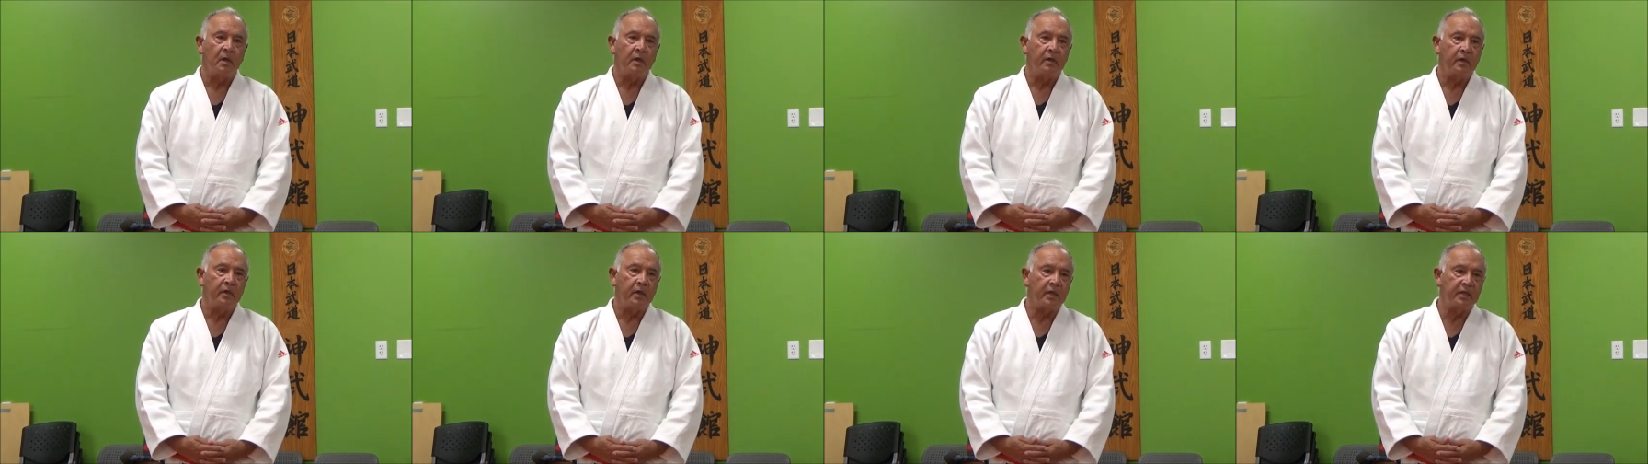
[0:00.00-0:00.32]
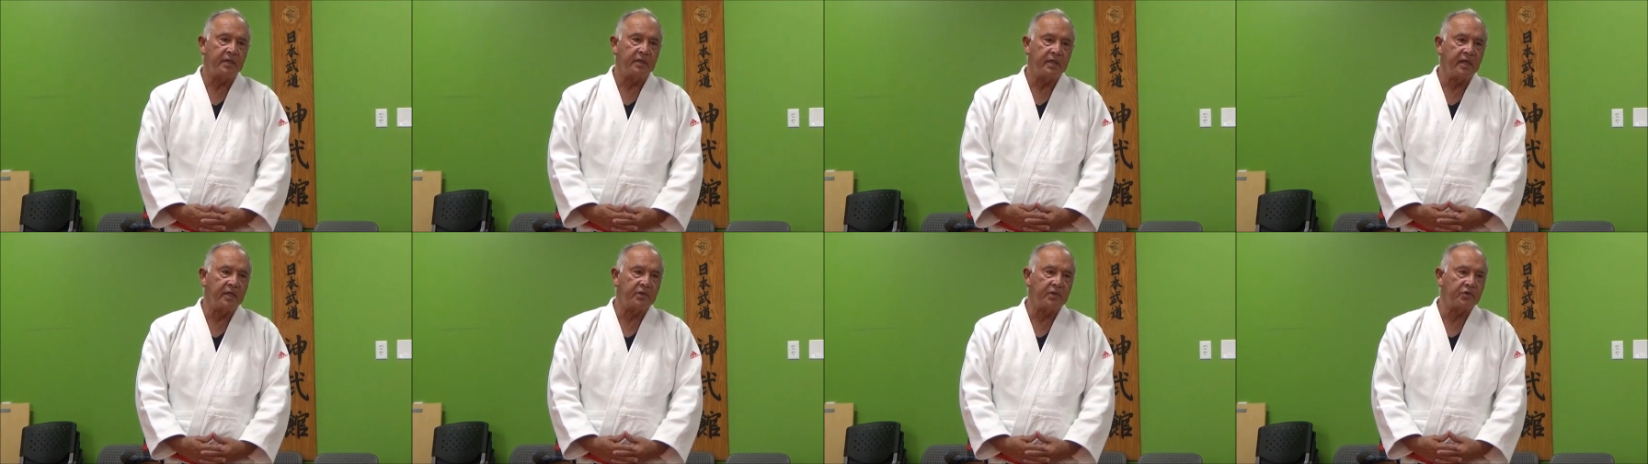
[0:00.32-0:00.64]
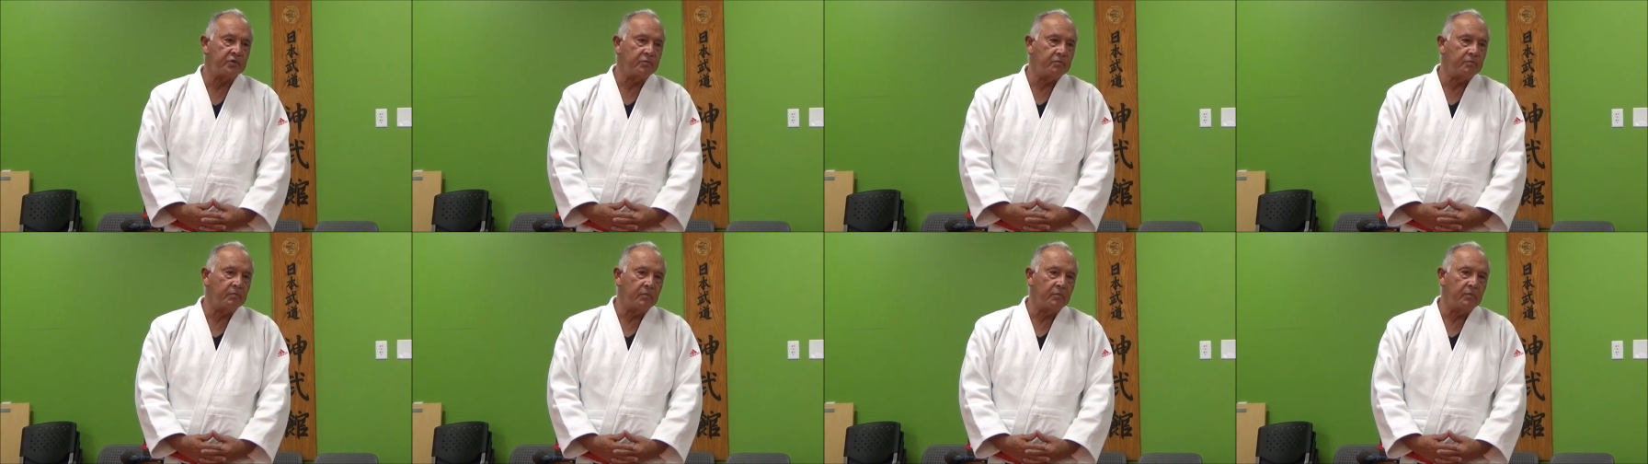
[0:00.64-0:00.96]
You can
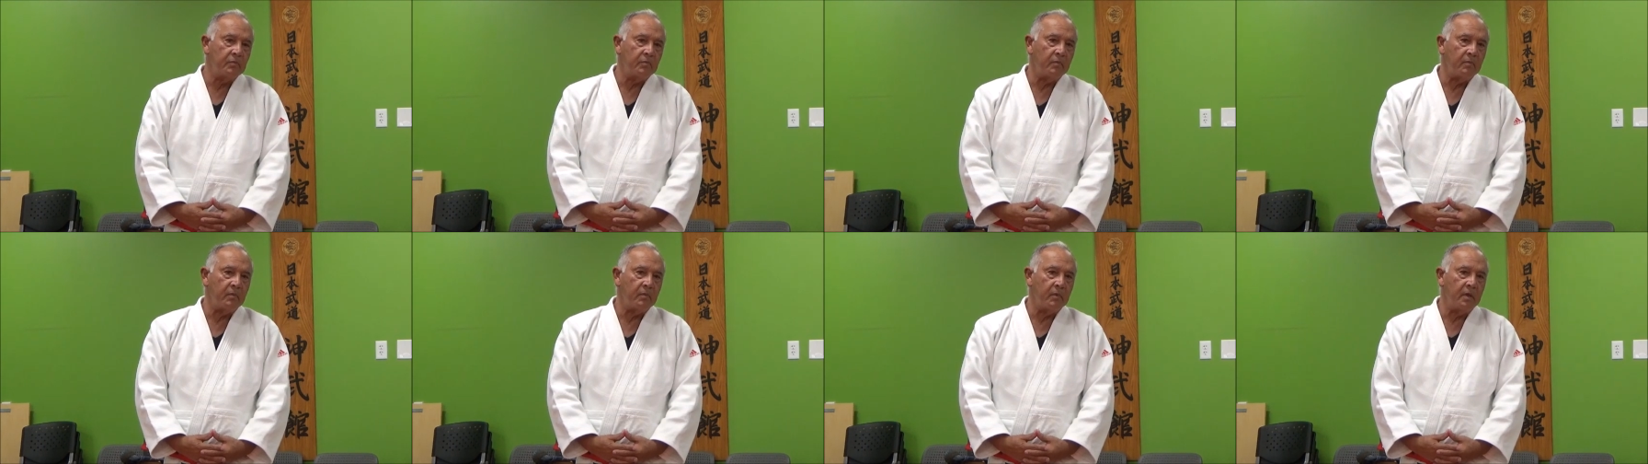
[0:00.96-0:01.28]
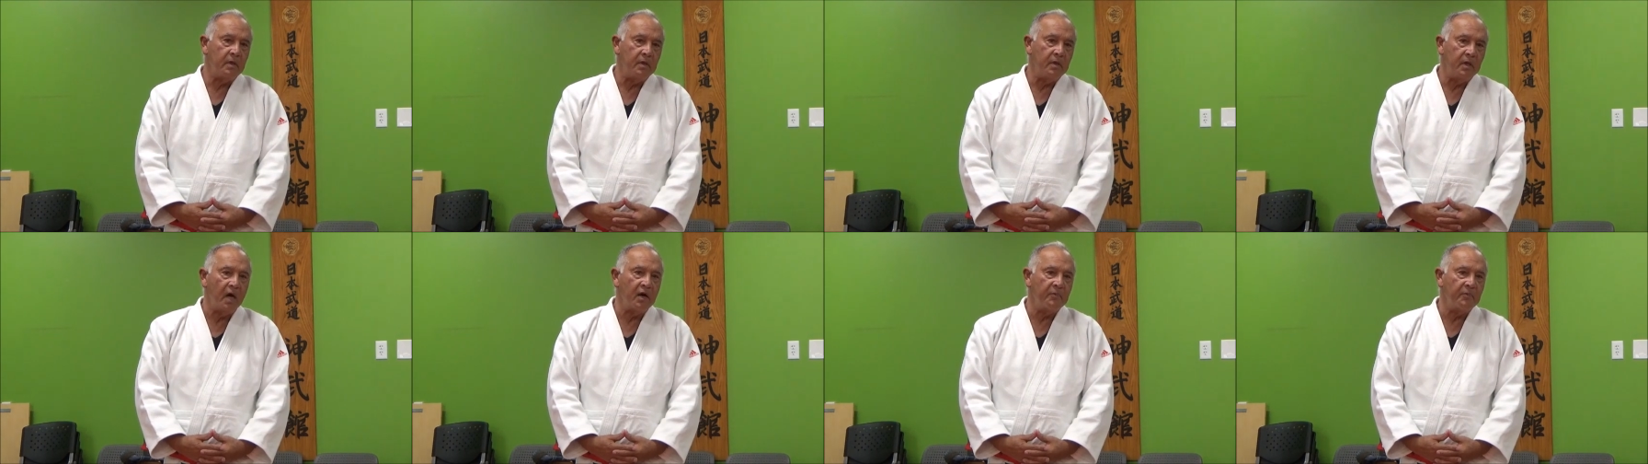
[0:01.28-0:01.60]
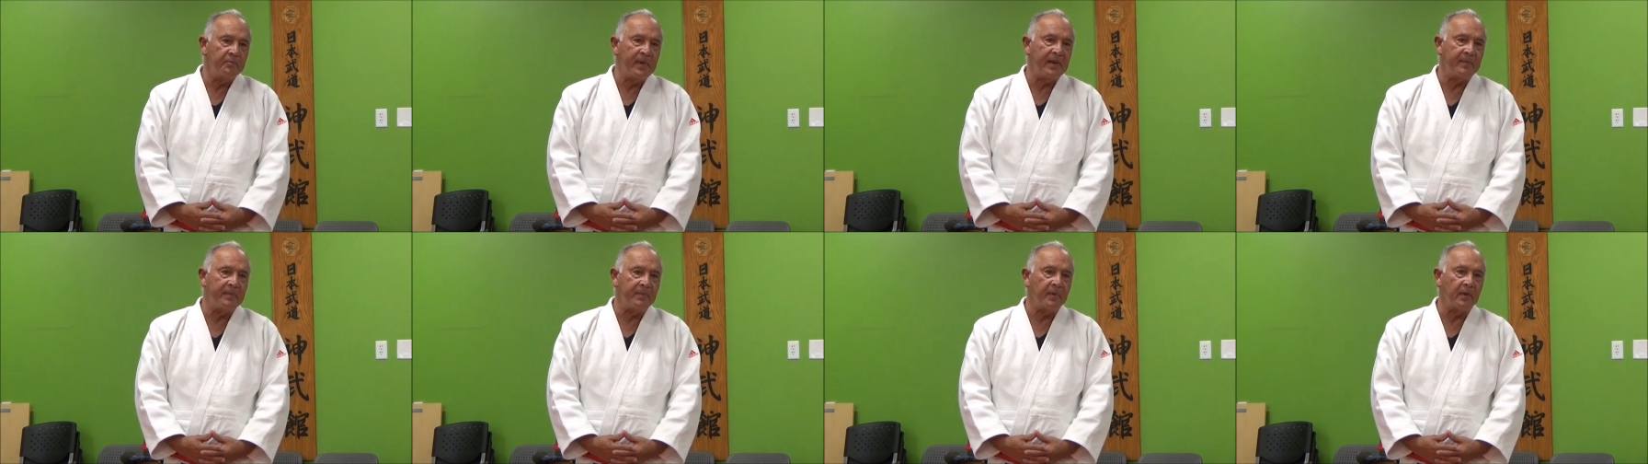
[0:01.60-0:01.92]
teach young
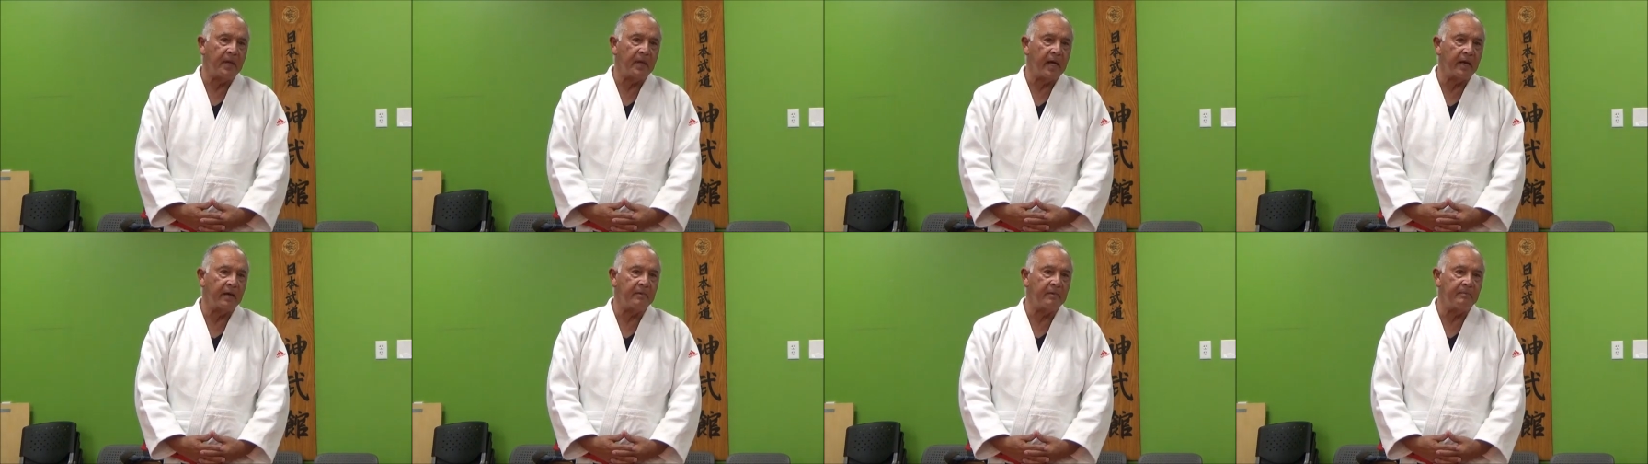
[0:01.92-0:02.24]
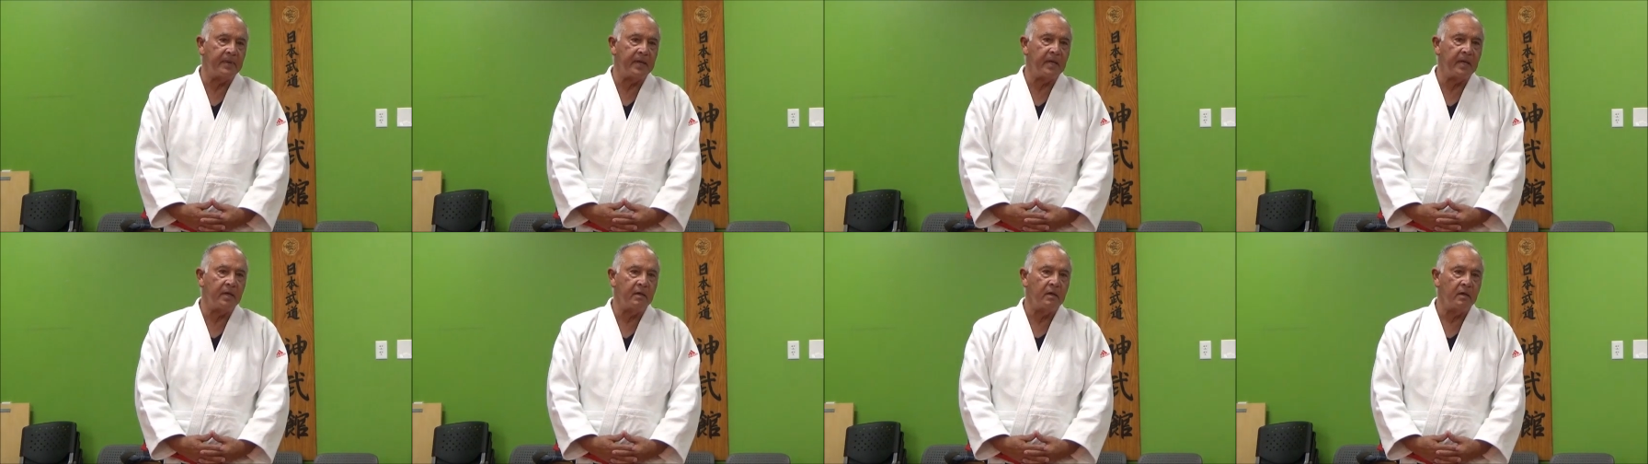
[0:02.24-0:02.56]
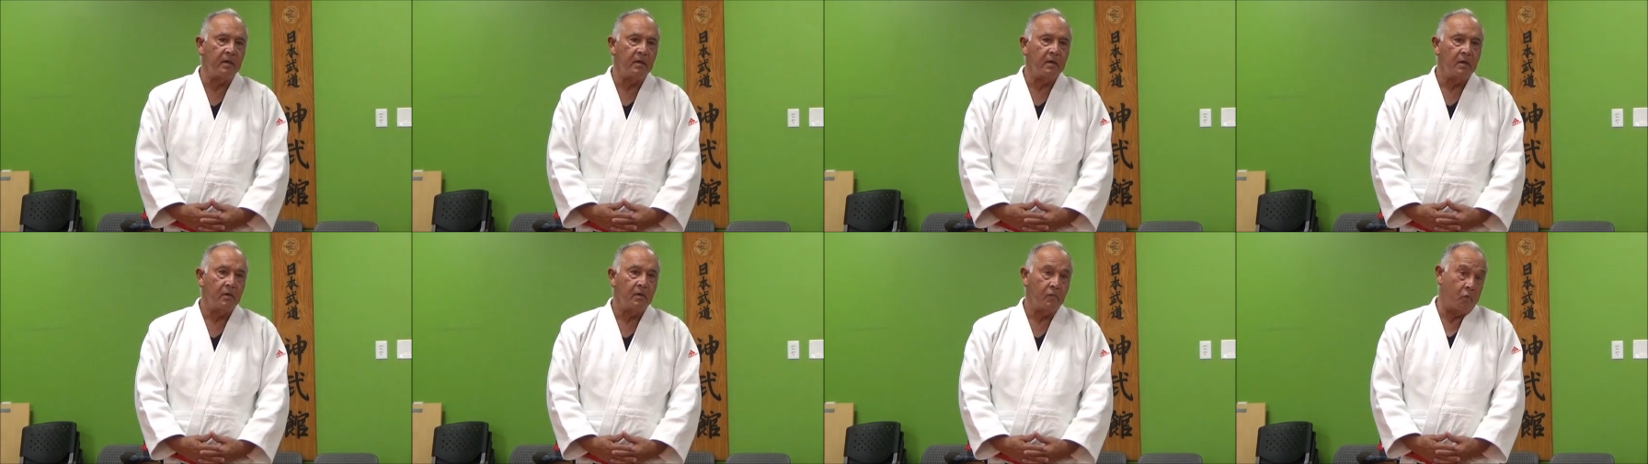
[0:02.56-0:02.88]
people how to be
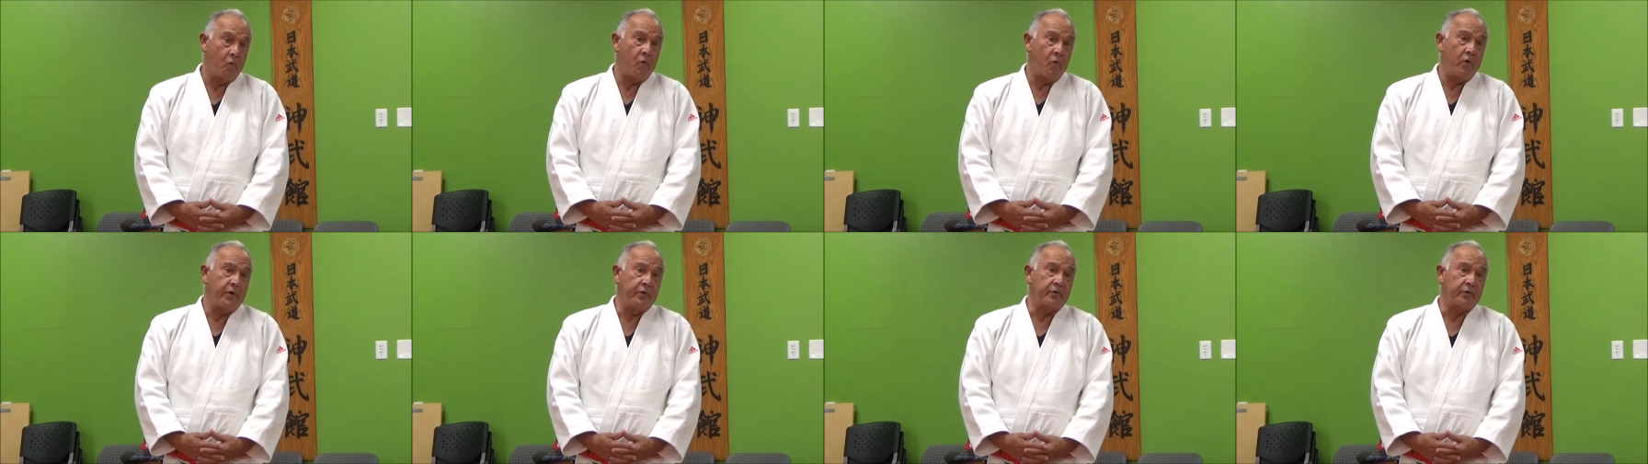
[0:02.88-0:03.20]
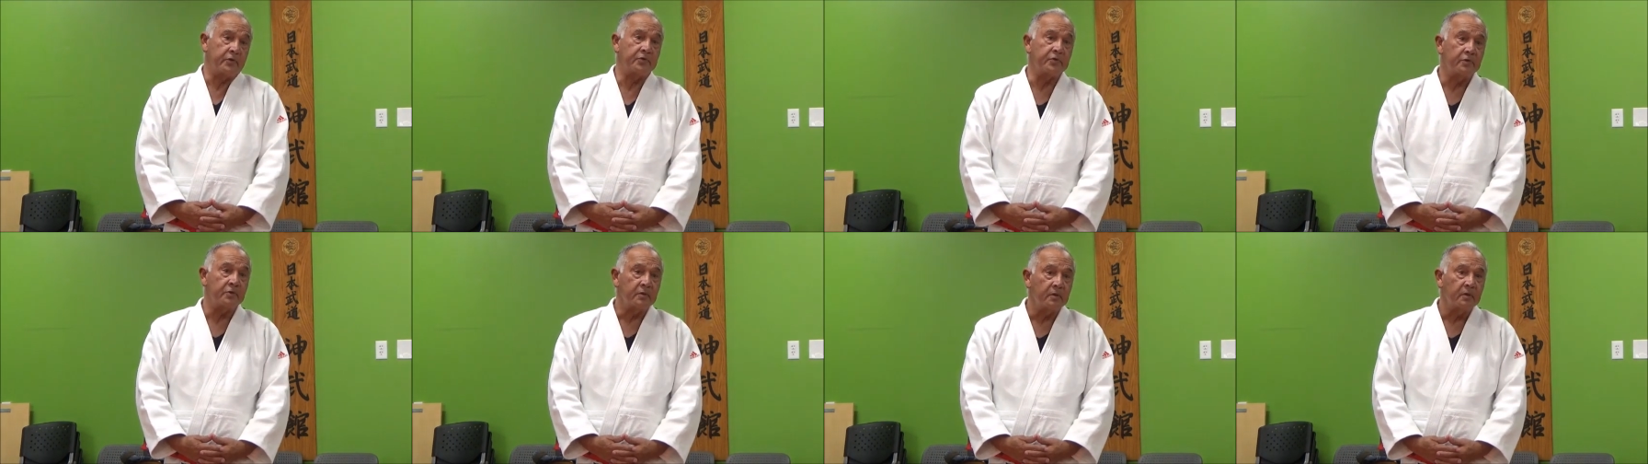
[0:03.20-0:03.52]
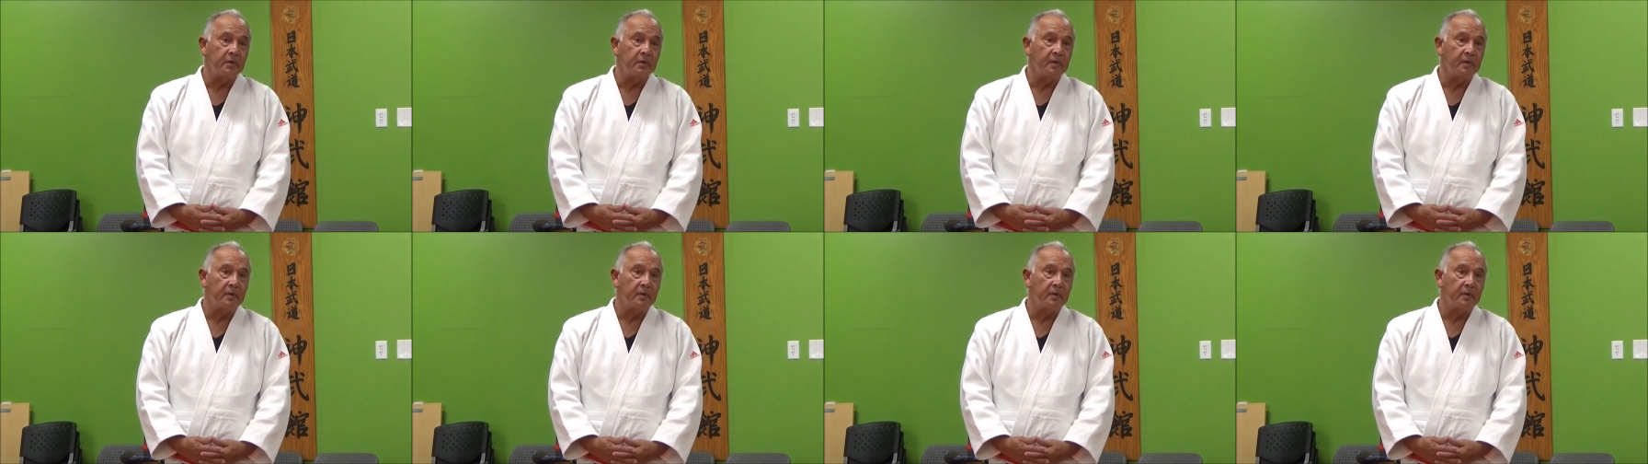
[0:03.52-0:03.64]
warriors.